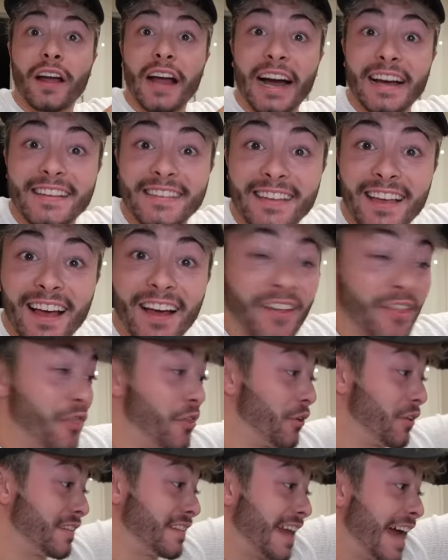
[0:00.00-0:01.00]
guys,
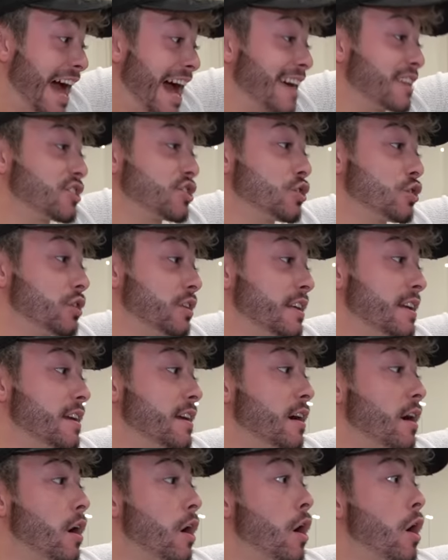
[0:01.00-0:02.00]
there's
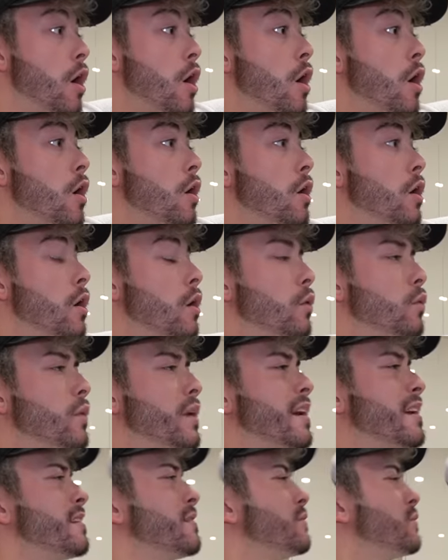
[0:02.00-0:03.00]
actually,
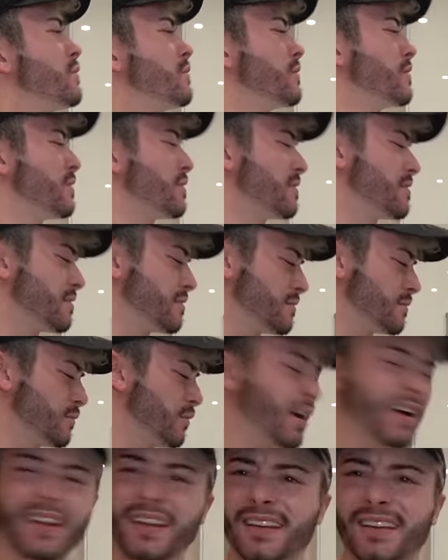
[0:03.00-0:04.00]
wait,
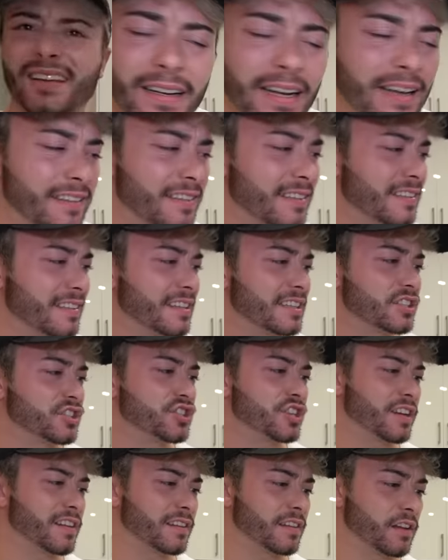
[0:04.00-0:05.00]
what? Guys, this is a
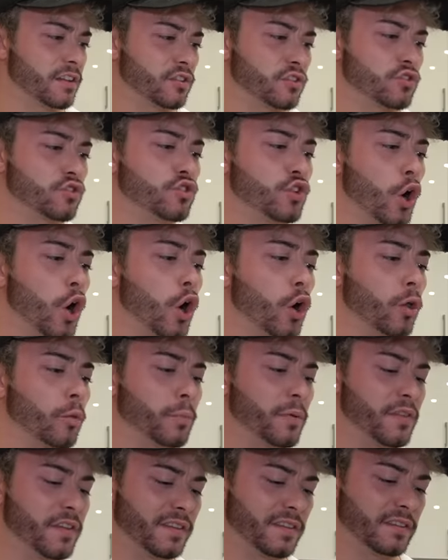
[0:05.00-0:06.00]
jigsaw doll,
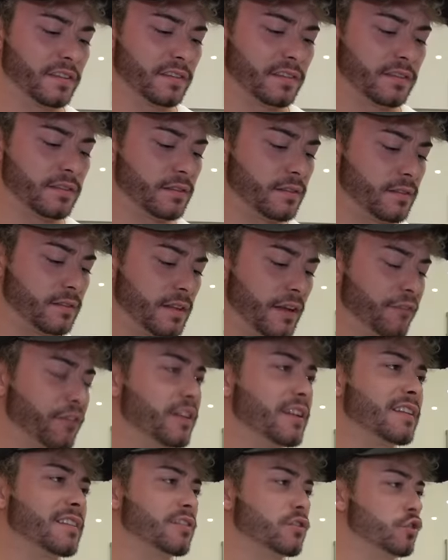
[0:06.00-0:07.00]
but this is
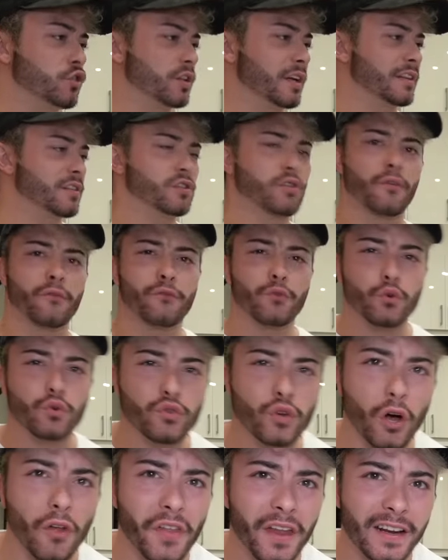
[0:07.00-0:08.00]
definitely doesn't look like the voodoo
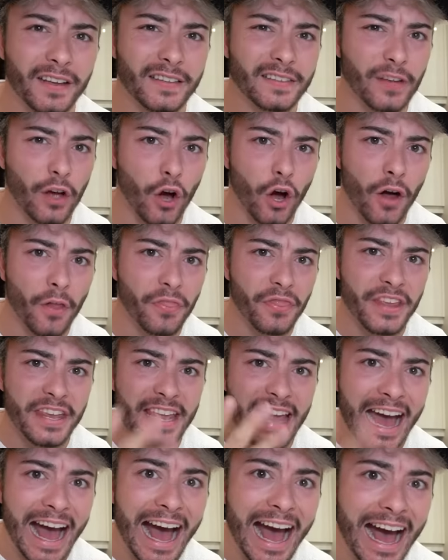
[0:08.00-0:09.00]
doll that I saw on the
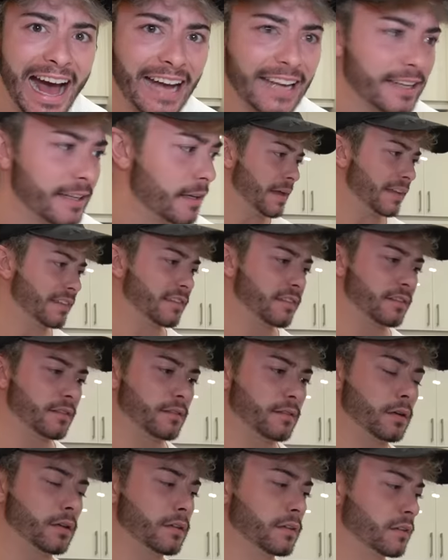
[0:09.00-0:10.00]
ad. That's
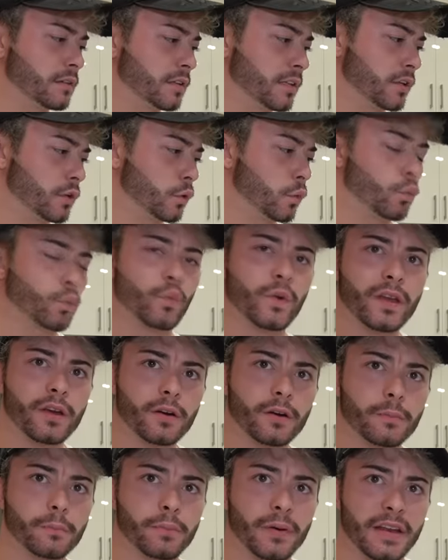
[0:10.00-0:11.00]
a little
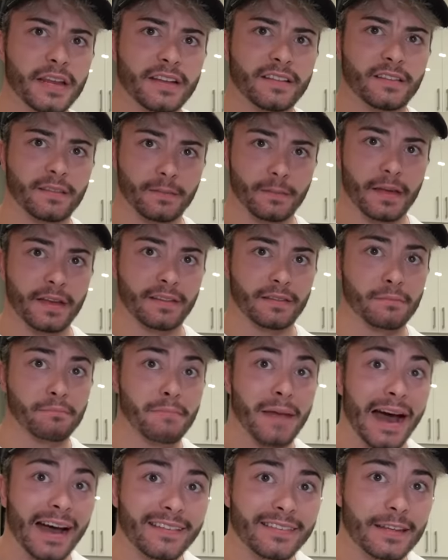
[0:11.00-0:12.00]
weird, but it's it's
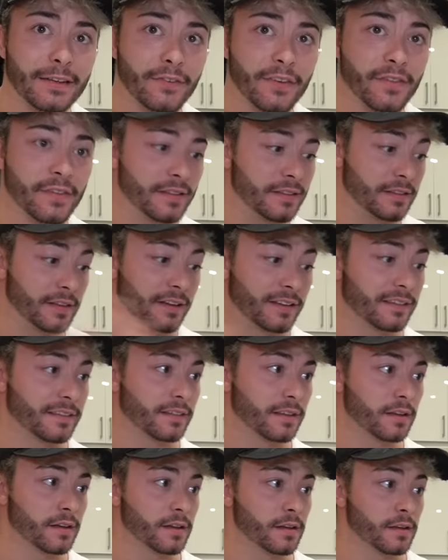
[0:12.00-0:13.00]
massive and it
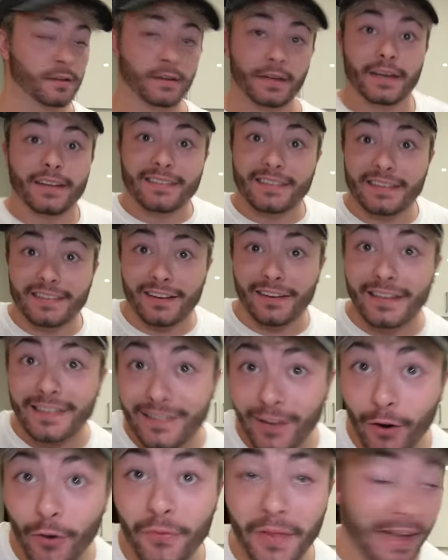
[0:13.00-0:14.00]
does it sits on
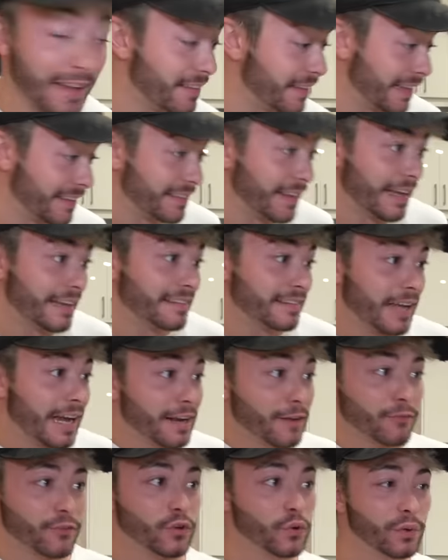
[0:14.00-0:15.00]
its own. That's, that's, that's
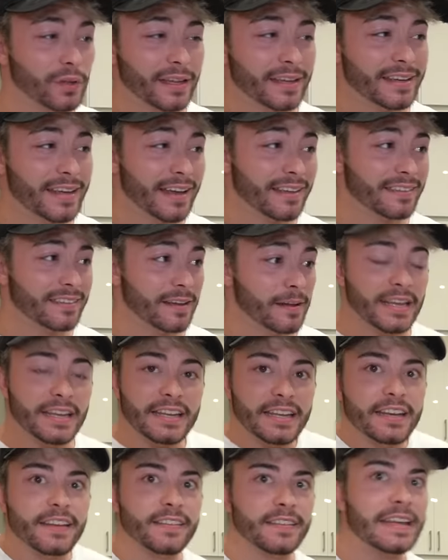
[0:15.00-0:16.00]
kind of cool, I guess.
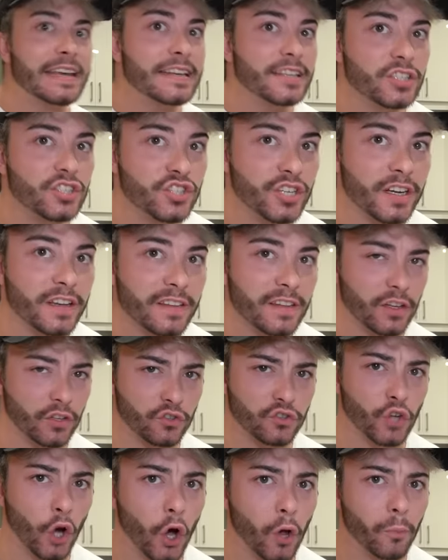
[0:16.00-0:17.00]
It is a jigsaw
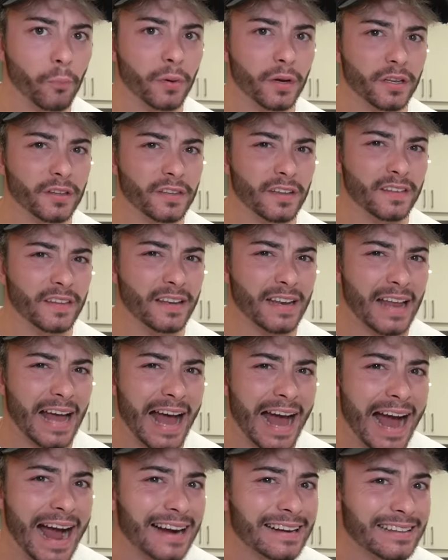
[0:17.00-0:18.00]
doll, but does it
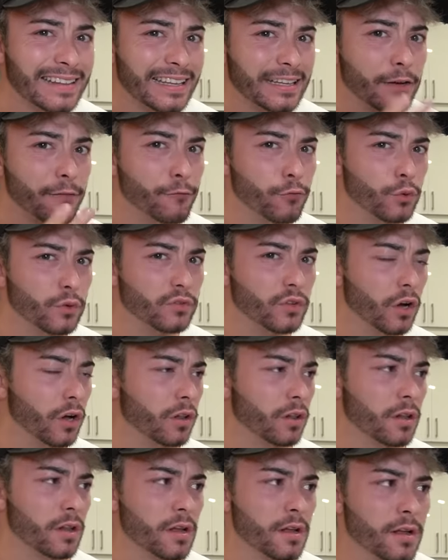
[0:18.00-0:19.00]
act like a voodoo
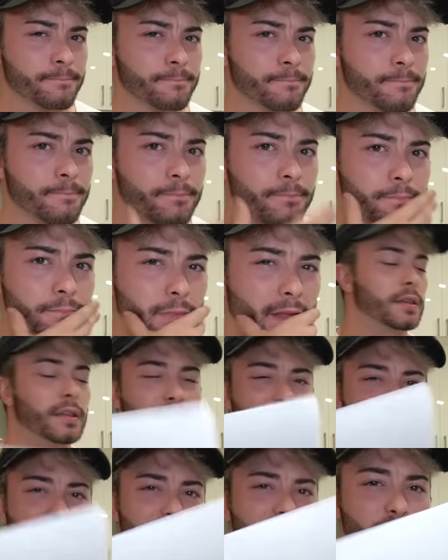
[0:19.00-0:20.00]
doll? Hmm,
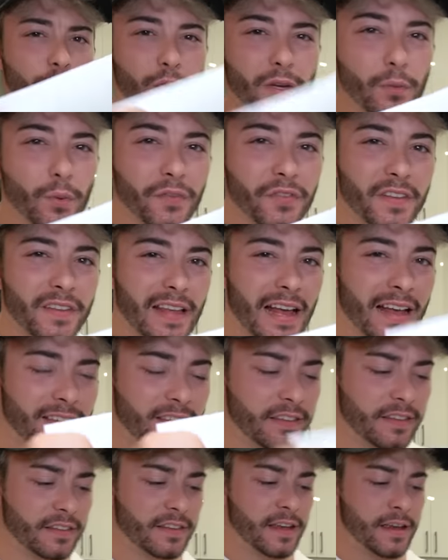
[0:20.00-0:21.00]
let's, let's read what this has
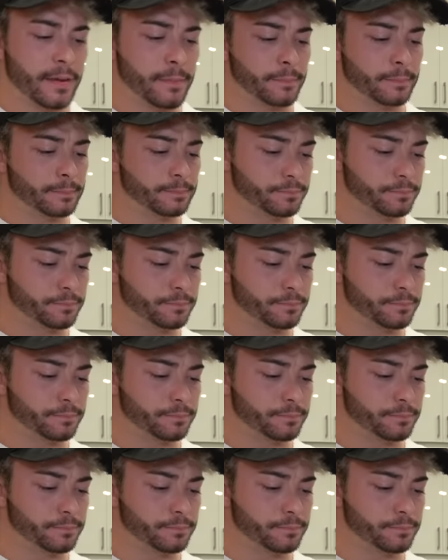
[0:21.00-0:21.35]
to say.